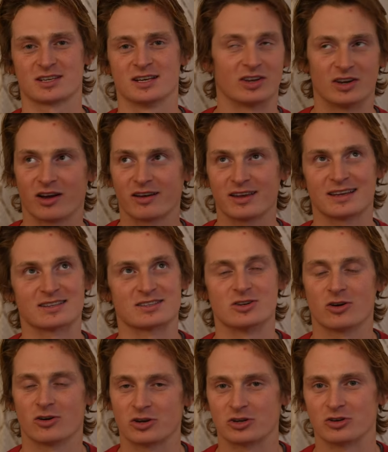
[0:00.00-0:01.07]
Tonight is
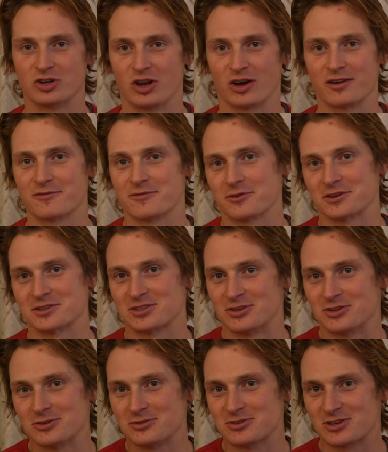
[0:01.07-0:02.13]
not a good night for us to
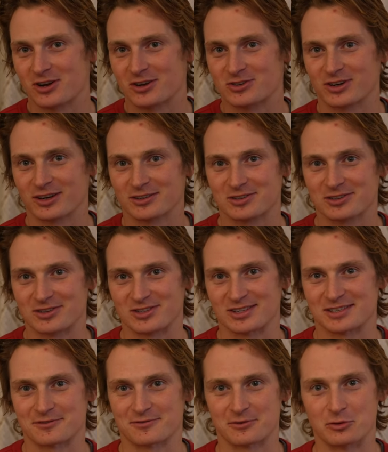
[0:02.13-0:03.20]
do star trails because
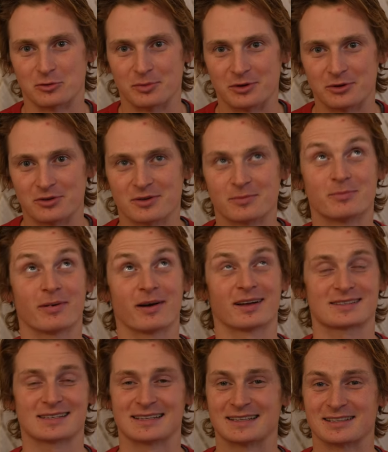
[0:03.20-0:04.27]
it's a full moon,
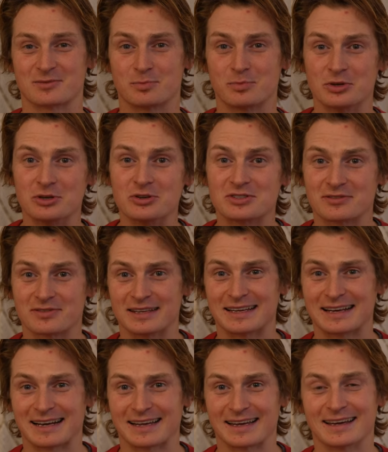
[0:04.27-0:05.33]
but it is beautifully
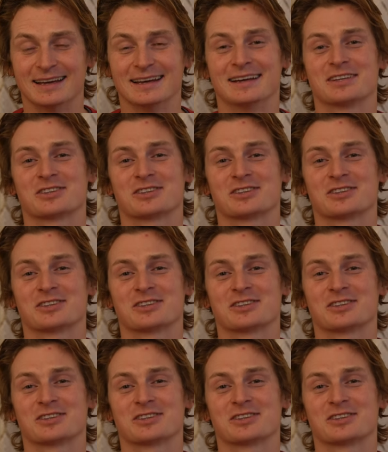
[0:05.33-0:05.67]
clear,